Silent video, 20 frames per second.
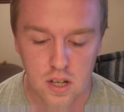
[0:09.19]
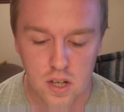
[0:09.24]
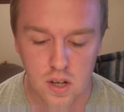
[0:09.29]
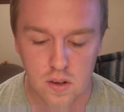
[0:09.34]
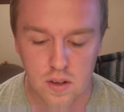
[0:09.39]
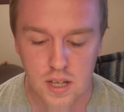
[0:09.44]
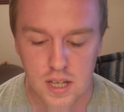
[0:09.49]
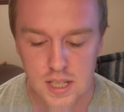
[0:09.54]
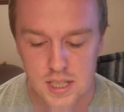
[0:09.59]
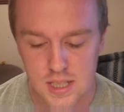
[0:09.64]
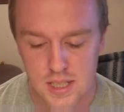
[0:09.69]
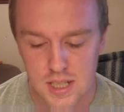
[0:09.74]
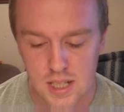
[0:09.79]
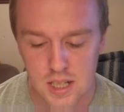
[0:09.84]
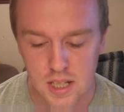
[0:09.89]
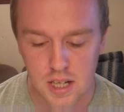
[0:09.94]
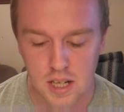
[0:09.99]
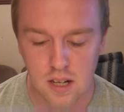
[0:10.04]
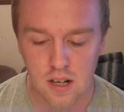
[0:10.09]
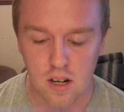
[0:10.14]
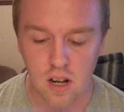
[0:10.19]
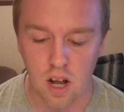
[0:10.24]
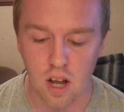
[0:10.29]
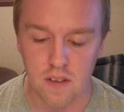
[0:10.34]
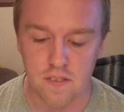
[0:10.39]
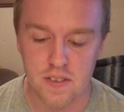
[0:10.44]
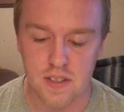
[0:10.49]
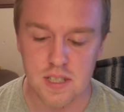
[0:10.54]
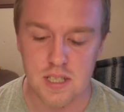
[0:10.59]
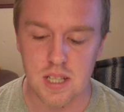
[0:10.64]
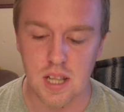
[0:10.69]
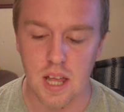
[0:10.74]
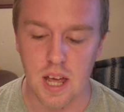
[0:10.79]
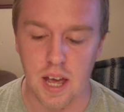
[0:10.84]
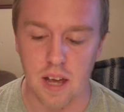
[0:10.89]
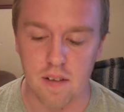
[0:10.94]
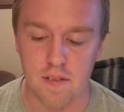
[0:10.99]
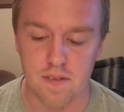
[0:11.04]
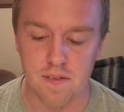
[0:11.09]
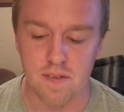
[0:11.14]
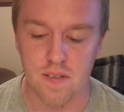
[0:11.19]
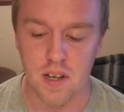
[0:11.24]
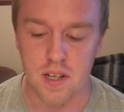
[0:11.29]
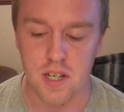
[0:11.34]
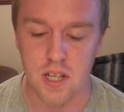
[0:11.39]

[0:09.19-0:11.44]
Go kiss the liquor off his laugh,